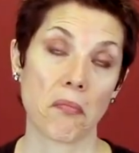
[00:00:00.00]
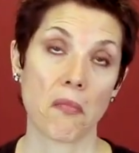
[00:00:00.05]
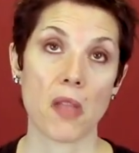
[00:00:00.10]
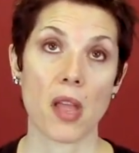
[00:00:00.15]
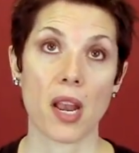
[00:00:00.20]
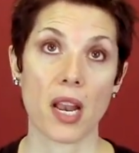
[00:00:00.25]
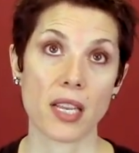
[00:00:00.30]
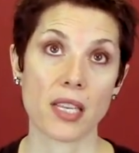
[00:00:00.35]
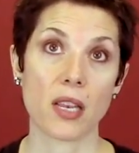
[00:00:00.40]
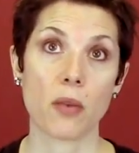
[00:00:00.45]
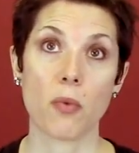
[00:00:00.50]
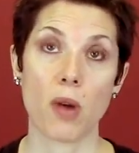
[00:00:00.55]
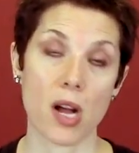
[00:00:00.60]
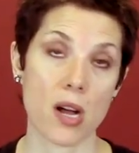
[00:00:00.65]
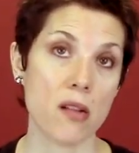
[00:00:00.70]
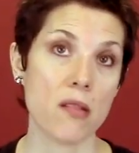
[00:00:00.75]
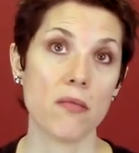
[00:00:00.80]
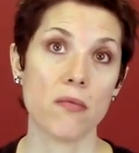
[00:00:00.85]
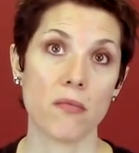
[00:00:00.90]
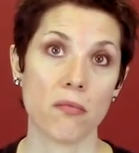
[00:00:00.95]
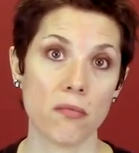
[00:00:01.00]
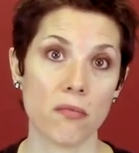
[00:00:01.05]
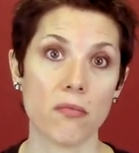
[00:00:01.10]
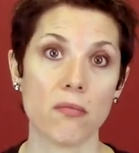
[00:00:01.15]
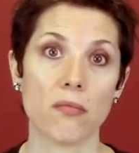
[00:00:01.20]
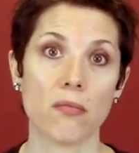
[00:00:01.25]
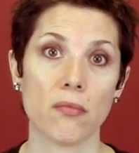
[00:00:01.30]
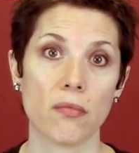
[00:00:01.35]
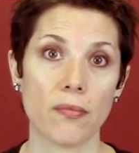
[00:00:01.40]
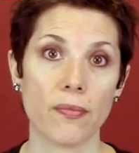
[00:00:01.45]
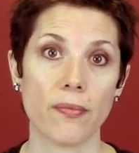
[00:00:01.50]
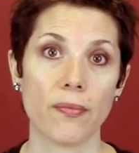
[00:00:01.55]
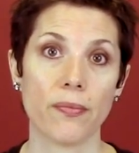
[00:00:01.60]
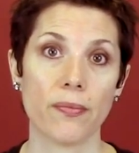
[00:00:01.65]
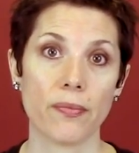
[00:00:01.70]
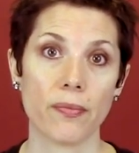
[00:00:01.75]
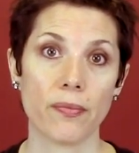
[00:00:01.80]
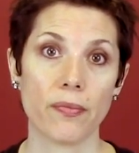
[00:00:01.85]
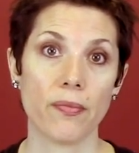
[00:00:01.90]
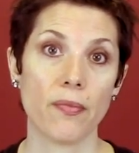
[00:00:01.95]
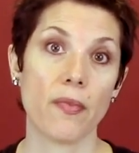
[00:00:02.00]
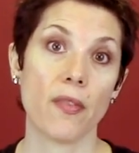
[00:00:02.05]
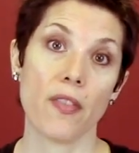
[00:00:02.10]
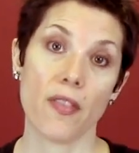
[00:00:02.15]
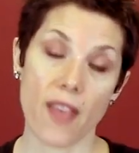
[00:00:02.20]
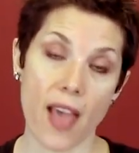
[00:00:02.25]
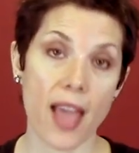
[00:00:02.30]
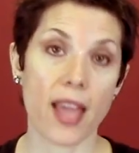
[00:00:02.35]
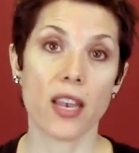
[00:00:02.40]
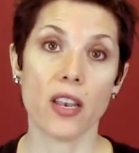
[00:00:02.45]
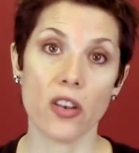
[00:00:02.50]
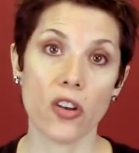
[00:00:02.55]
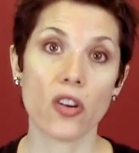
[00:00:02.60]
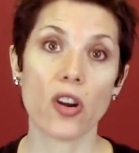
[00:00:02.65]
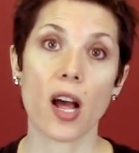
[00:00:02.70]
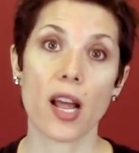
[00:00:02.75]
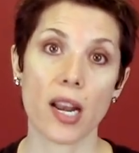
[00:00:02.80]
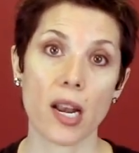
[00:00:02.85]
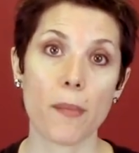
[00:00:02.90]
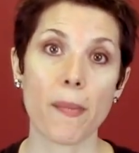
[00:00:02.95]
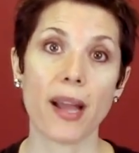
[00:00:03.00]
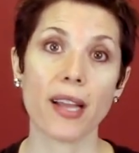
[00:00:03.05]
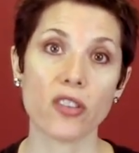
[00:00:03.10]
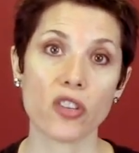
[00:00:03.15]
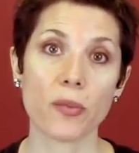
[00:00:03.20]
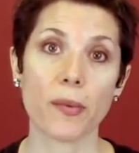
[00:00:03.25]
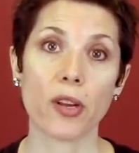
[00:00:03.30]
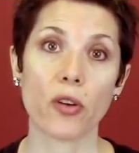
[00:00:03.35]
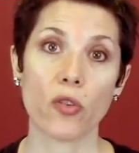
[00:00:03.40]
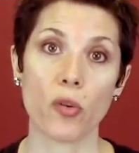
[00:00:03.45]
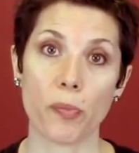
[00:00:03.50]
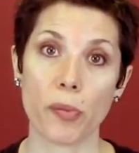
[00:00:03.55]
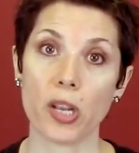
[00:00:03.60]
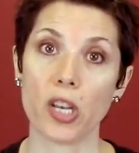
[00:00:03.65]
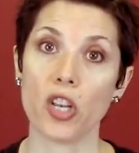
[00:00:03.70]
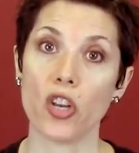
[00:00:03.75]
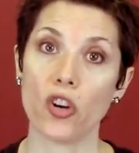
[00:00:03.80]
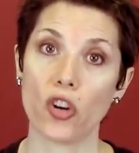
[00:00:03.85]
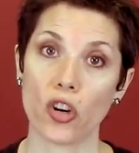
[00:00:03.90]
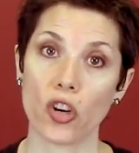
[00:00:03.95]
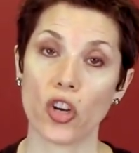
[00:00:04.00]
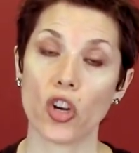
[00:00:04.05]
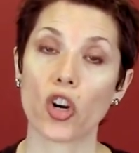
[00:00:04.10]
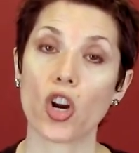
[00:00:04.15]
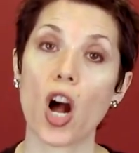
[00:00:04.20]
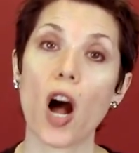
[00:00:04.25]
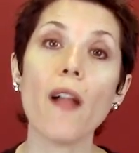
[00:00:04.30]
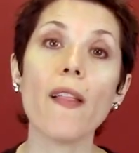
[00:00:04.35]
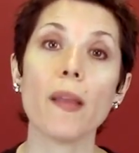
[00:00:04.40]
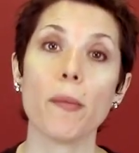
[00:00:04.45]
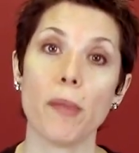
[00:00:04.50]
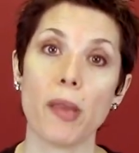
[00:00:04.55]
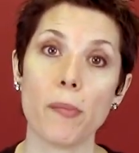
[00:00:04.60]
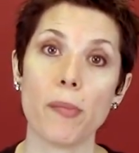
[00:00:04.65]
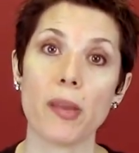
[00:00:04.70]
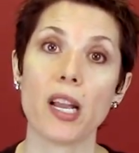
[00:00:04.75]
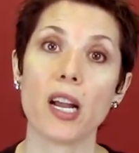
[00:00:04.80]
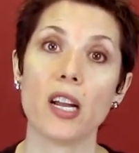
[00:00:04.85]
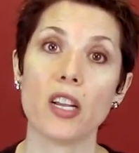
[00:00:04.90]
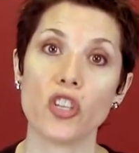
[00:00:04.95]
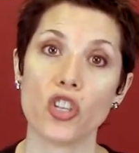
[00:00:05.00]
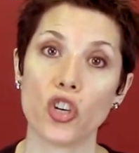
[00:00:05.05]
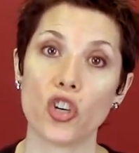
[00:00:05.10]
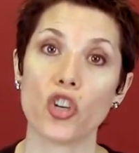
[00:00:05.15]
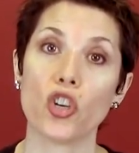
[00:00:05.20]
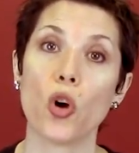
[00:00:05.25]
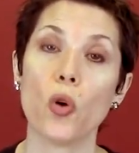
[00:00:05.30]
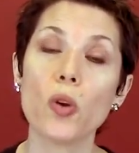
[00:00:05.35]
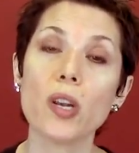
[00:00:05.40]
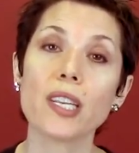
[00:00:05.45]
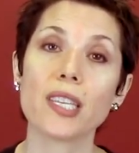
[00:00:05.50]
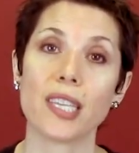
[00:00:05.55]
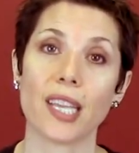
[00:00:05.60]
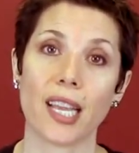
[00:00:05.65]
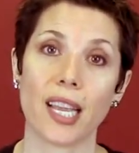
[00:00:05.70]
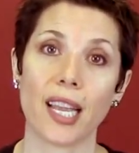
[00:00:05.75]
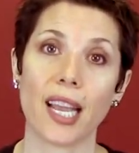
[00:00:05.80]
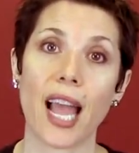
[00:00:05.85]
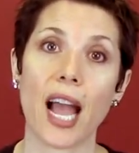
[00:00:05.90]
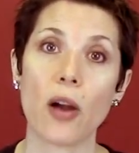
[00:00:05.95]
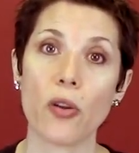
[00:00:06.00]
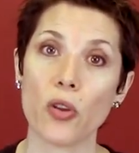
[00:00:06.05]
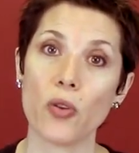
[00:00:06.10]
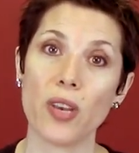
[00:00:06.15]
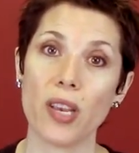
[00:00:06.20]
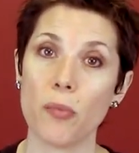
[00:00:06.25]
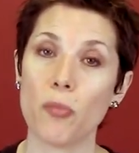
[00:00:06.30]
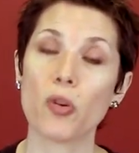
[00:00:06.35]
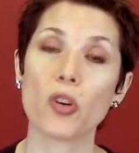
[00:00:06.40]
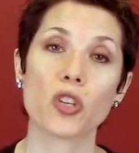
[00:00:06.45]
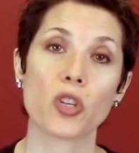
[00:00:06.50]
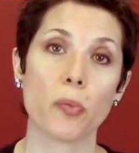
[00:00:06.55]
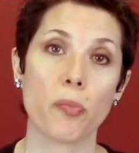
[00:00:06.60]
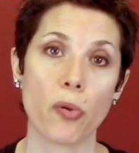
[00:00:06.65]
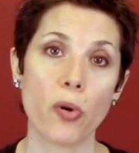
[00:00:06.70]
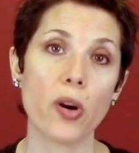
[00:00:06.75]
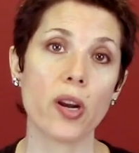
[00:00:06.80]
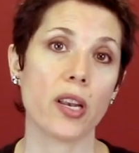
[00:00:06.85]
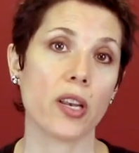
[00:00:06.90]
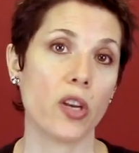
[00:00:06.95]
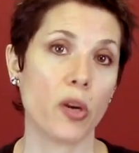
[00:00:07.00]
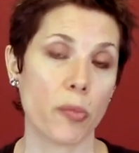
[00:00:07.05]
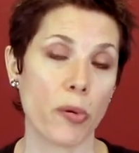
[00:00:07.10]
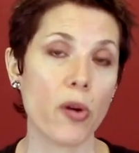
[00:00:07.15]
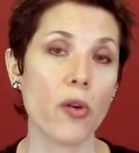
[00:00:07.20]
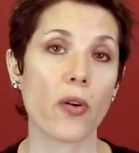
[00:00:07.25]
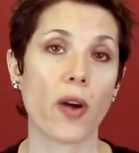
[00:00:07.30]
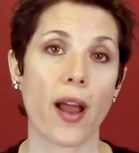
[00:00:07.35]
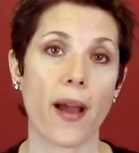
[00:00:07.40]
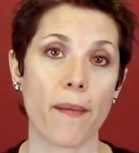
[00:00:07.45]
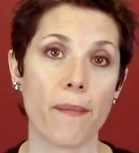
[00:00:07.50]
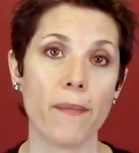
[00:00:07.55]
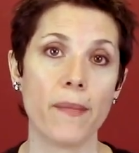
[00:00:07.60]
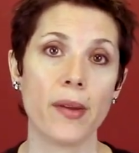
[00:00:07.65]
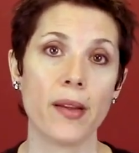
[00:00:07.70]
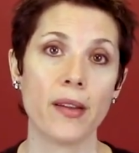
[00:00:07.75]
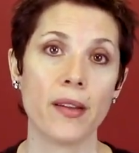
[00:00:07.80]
And I said, well, then you're not in a mastermind group, but you're, you're calling me because you're noticing how you need more support in your program.